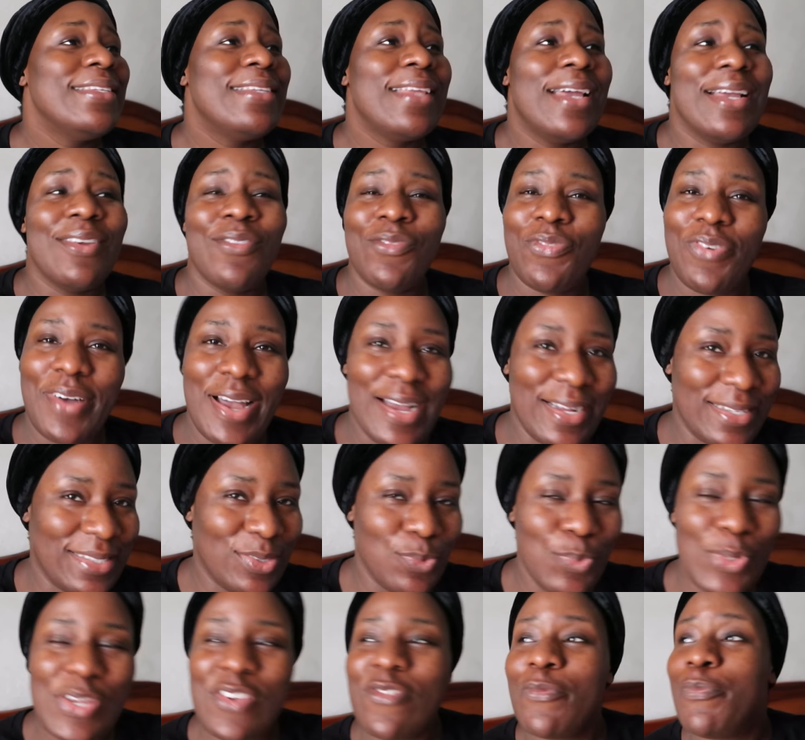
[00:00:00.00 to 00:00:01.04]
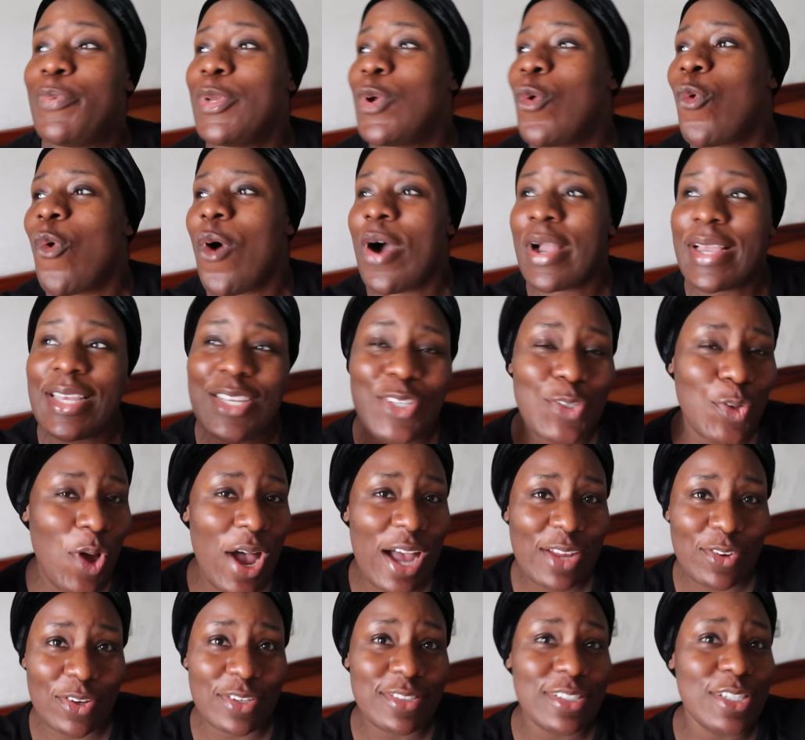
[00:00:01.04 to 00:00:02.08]
In fact, we've been working so
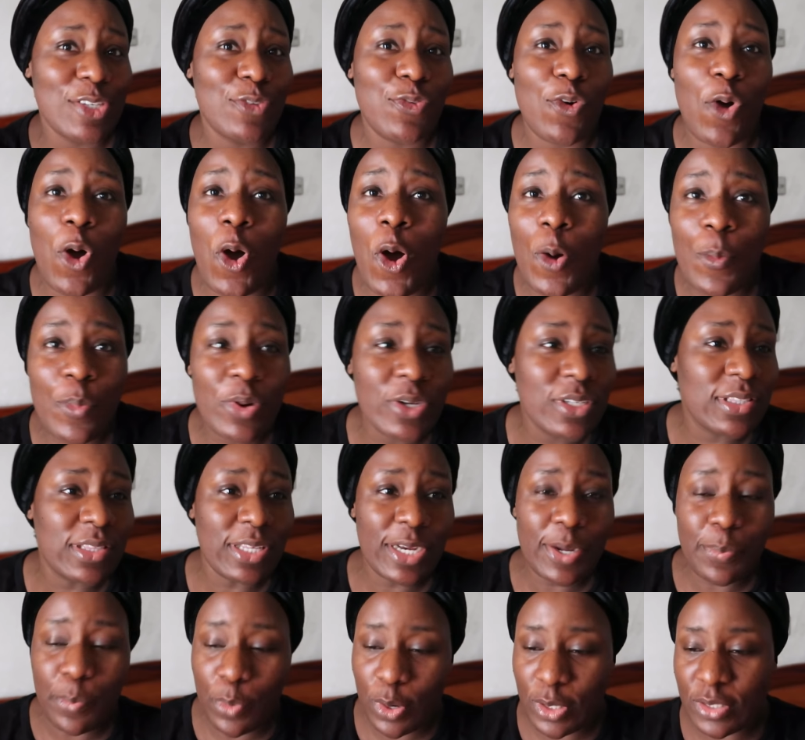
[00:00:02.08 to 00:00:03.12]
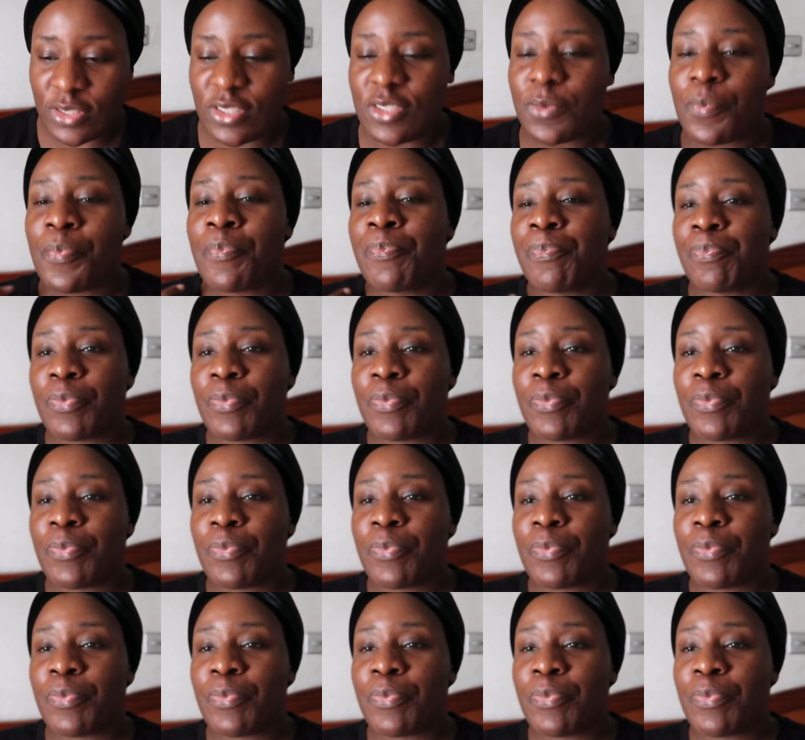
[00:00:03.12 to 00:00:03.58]
hard on this for almost three months.